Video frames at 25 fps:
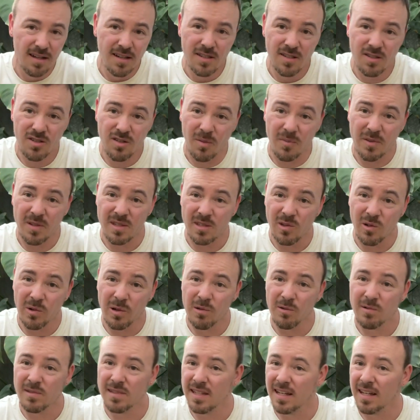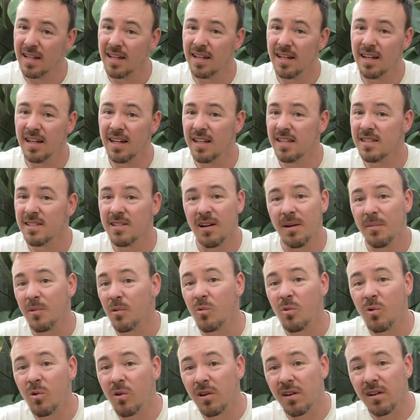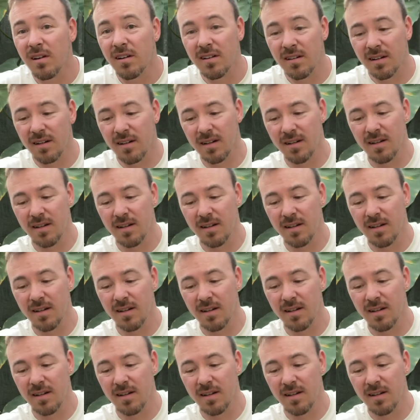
stop the soil sitting in any type of water.